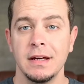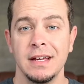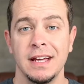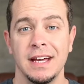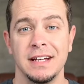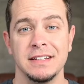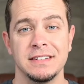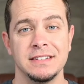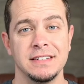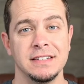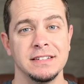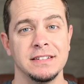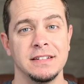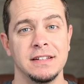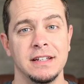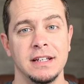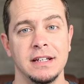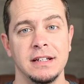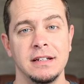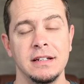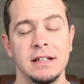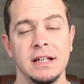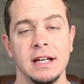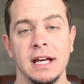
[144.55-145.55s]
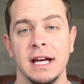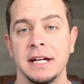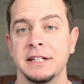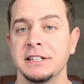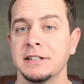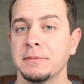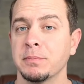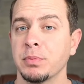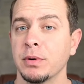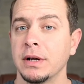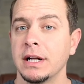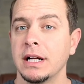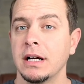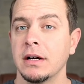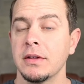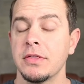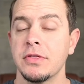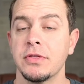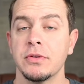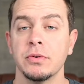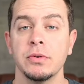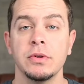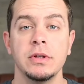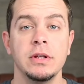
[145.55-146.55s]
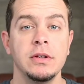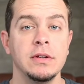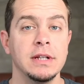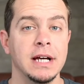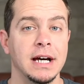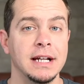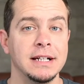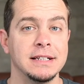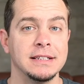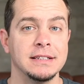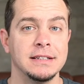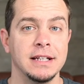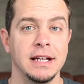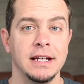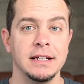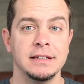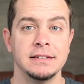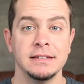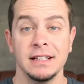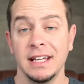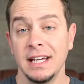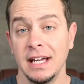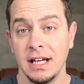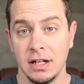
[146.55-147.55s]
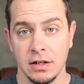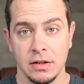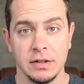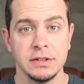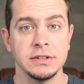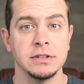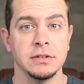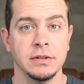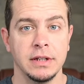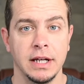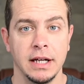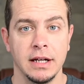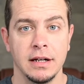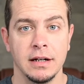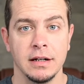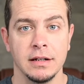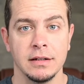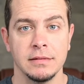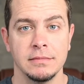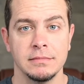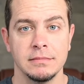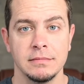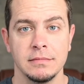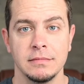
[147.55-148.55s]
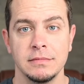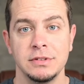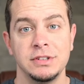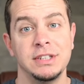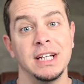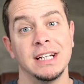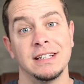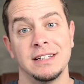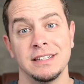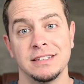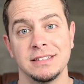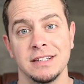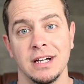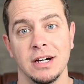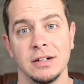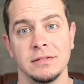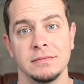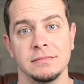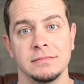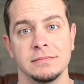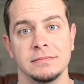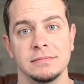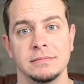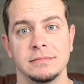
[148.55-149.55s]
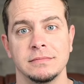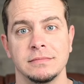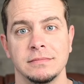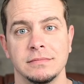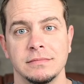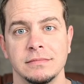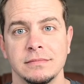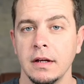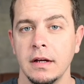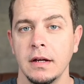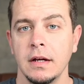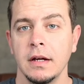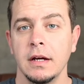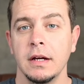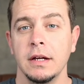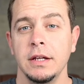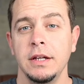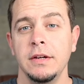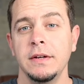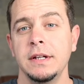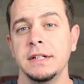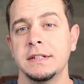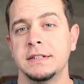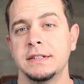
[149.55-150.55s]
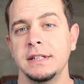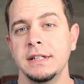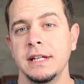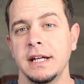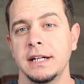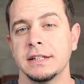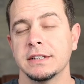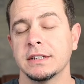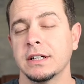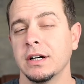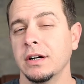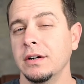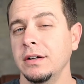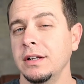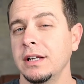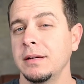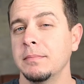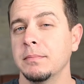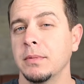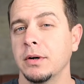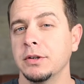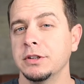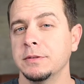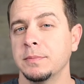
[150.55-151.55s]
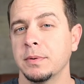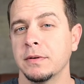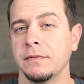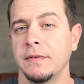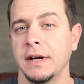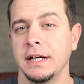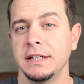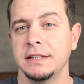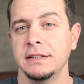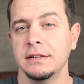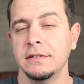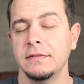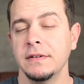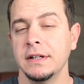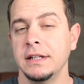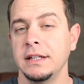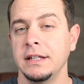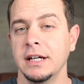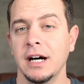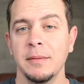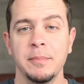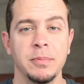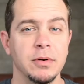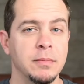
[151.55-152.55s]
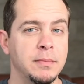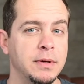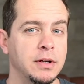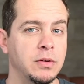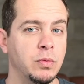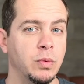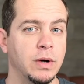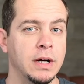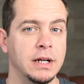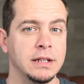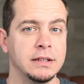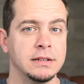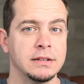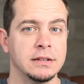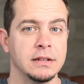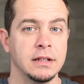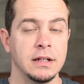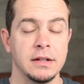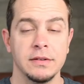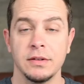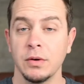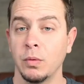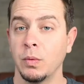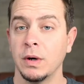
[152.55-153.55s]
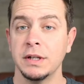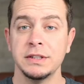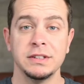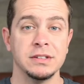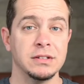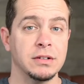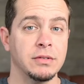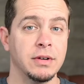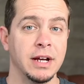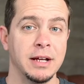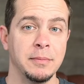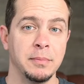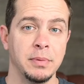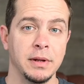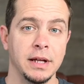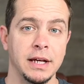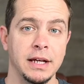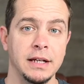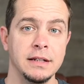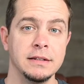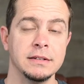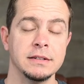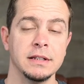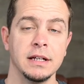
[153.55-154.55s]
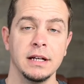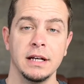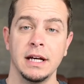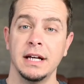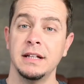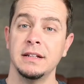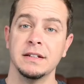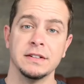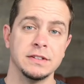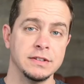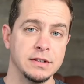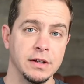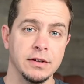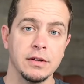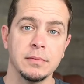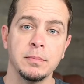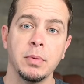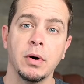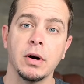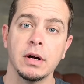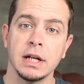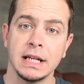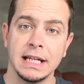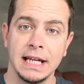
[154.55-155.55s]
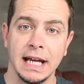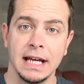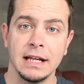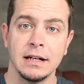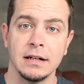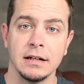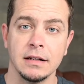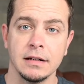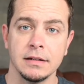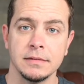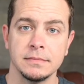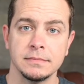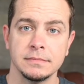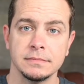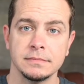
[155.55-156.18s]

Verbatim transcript: And since then, it's spread out through the United States and also Canada. Check this out. You can see that it's currently most pervasive in the upper Midwest, the western Great Plains, and the southern part of Canada.